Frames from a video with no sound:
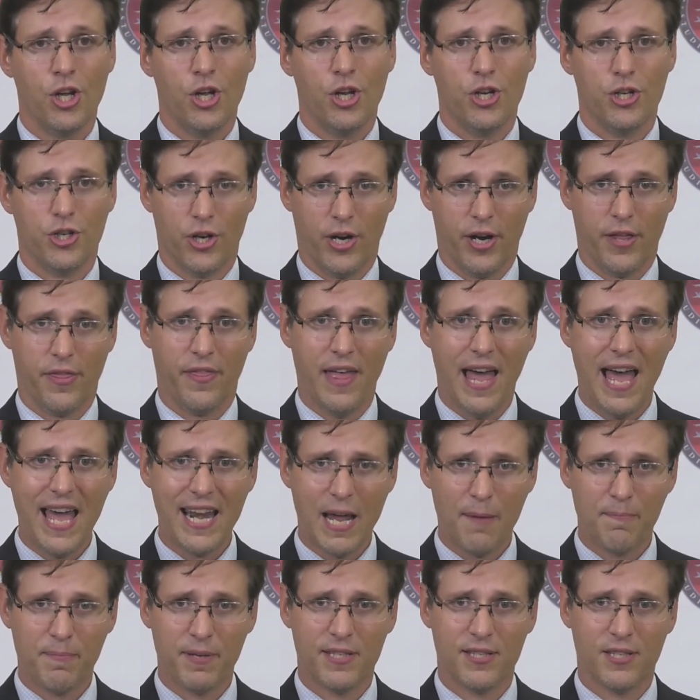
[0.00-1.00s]
During that
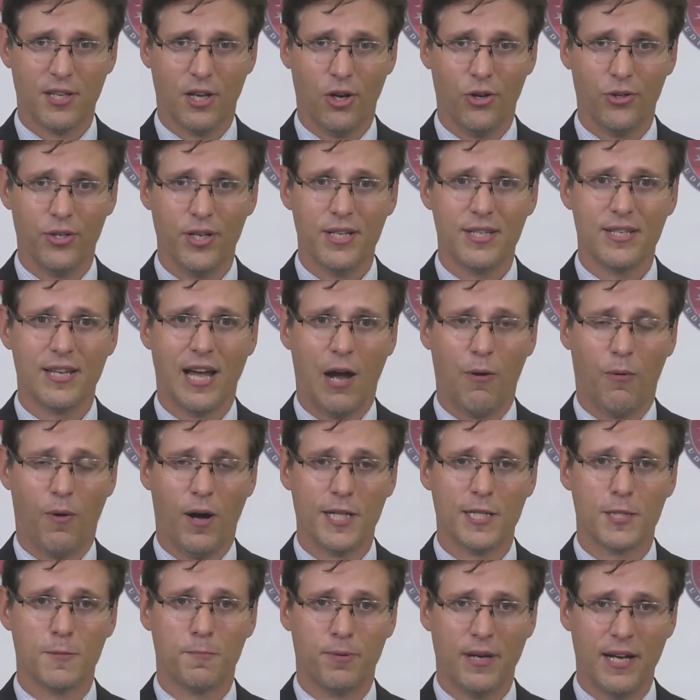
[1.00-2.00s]
episode,
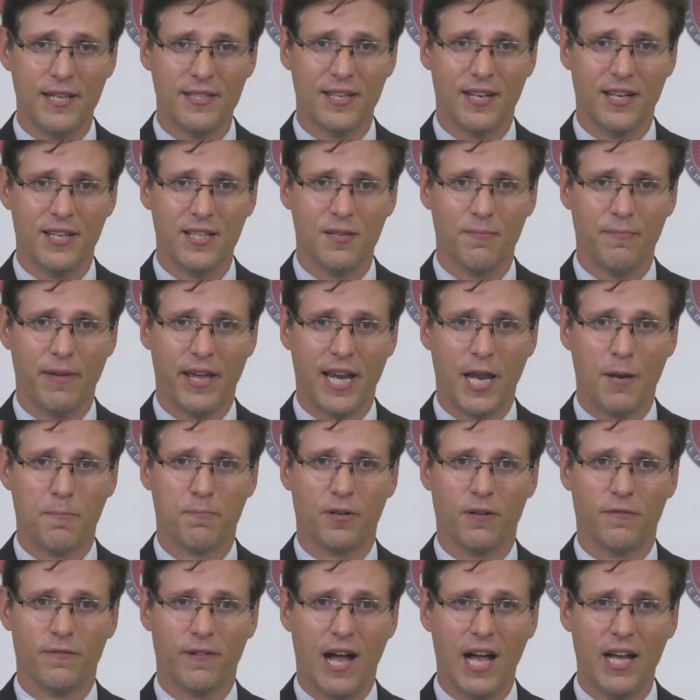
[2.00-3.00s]
Taiwan's president made a
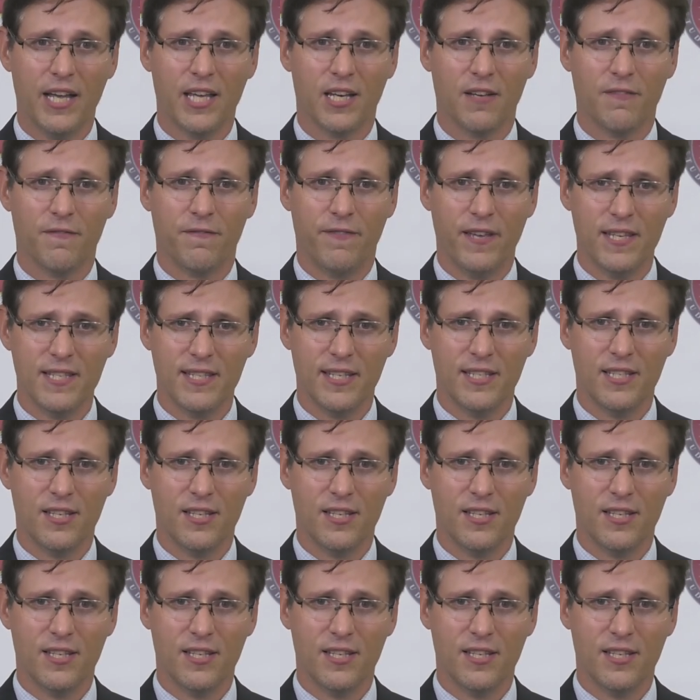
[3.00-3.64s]
provocative visit